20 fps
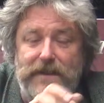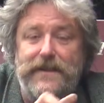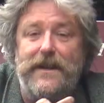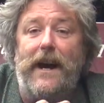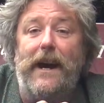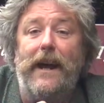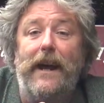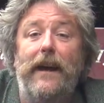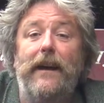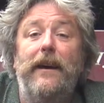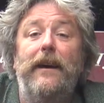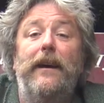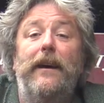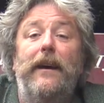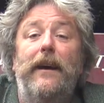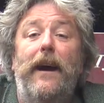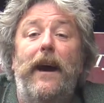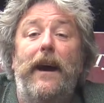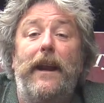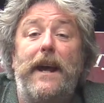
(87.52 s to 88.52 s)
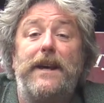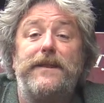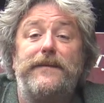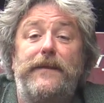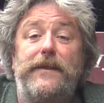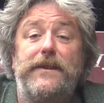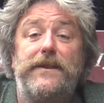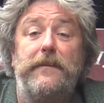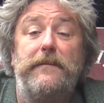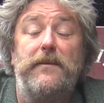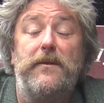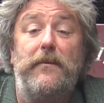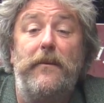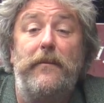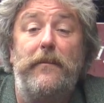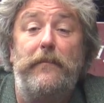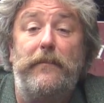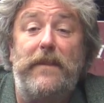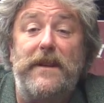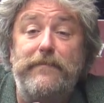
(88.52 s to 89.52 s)
a tyre and asked for something to
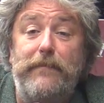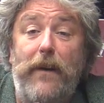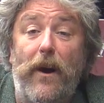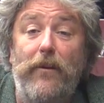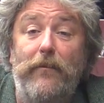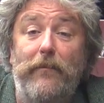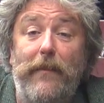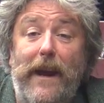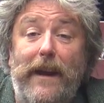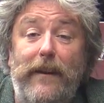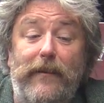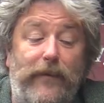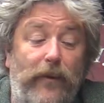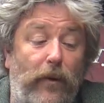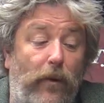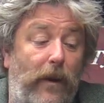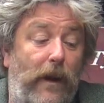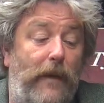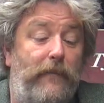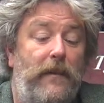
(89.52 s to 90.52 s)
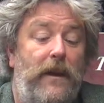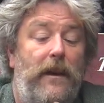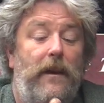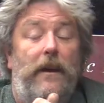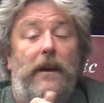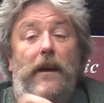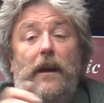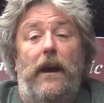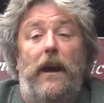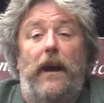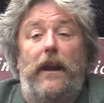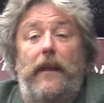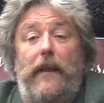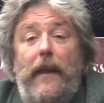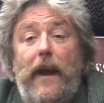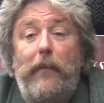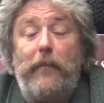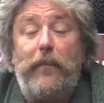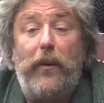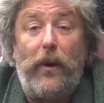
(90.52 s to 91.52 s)
be bespoke made for it. And at
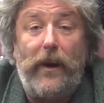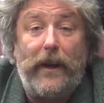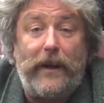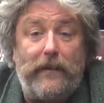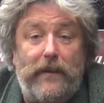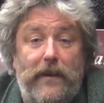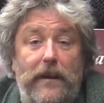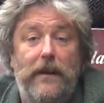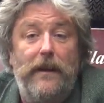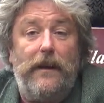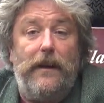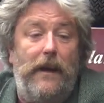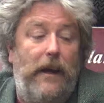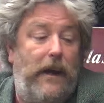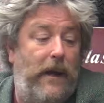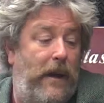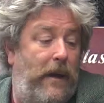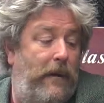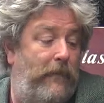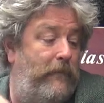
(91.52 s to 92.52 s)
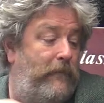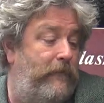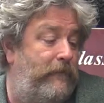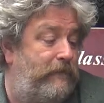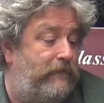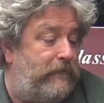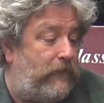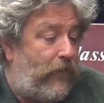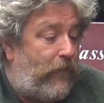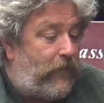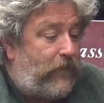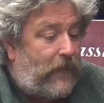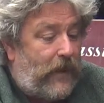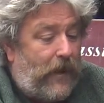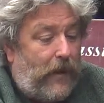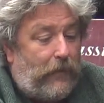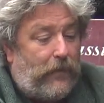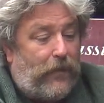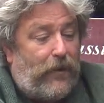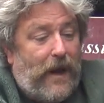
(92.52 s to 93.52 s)
that point, um,
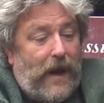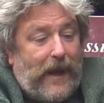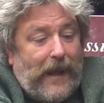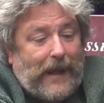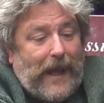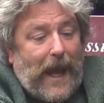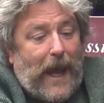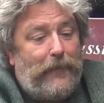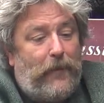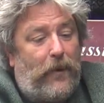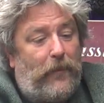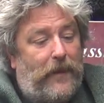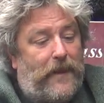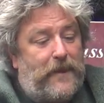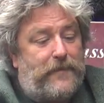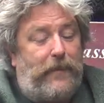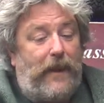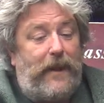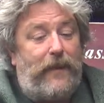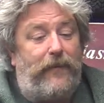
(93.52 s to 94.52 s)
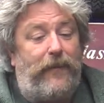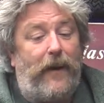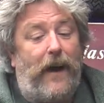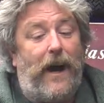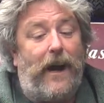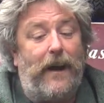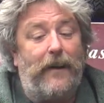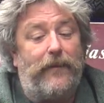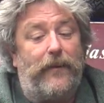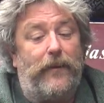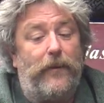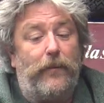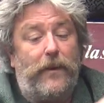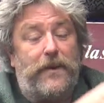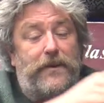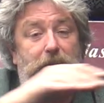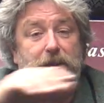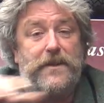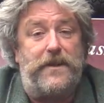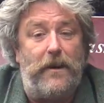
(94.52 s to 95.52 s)
Pirelli came up with this P five,
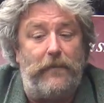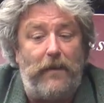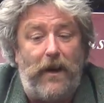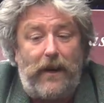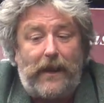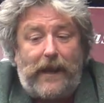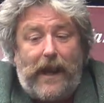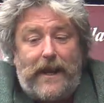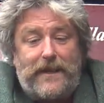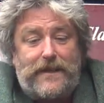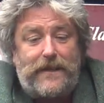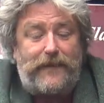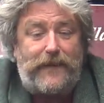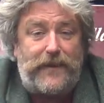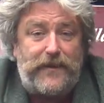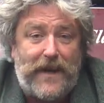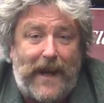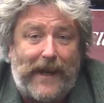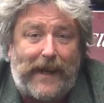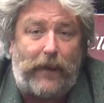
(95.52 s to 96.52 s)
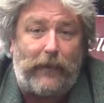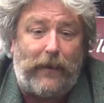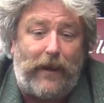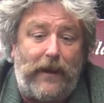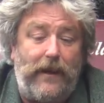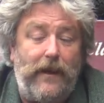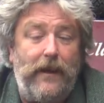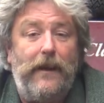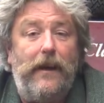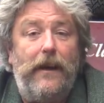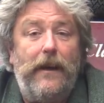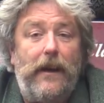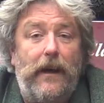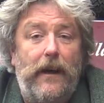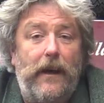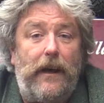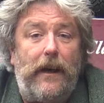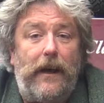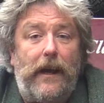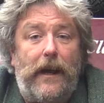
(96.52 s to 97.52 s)
which was homologated for Jaguar
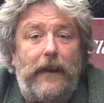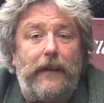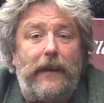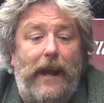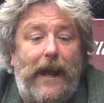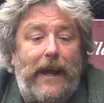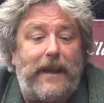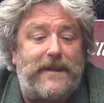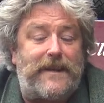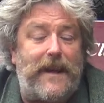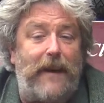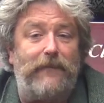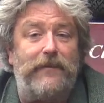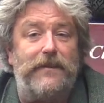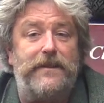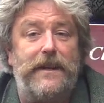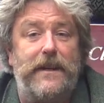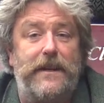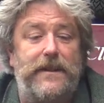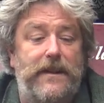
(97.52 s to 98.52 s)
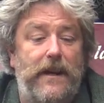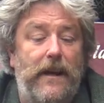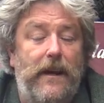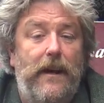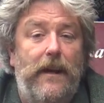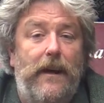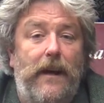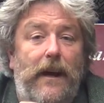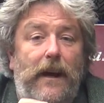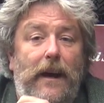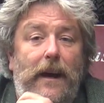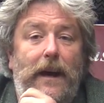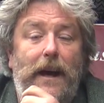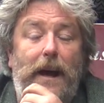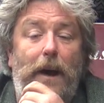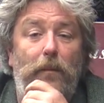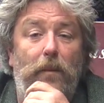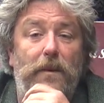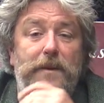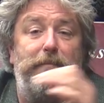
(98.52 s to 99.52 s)
uh, in the late seventies
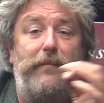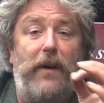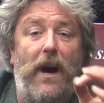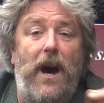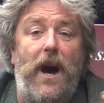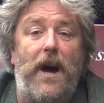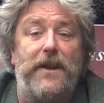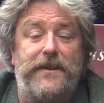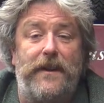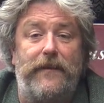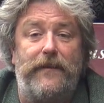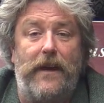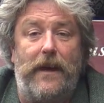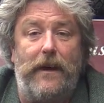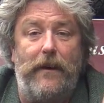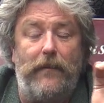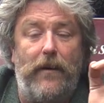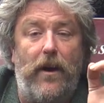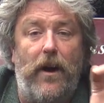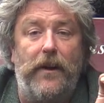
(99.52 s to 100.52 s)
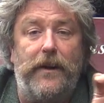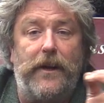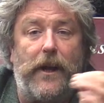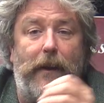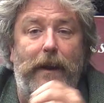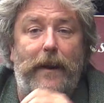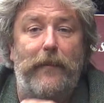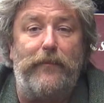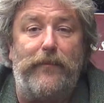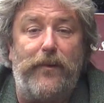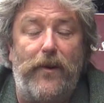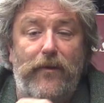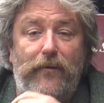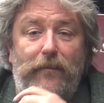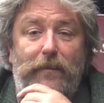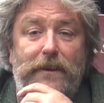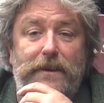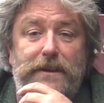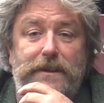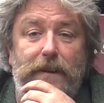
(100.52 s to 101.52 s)
uh, and was part of the ongoing
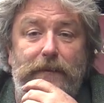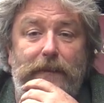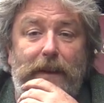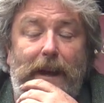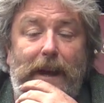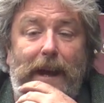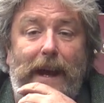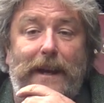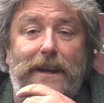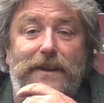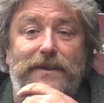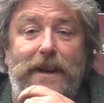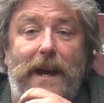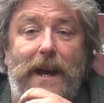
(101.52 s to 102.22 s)
improvement of the X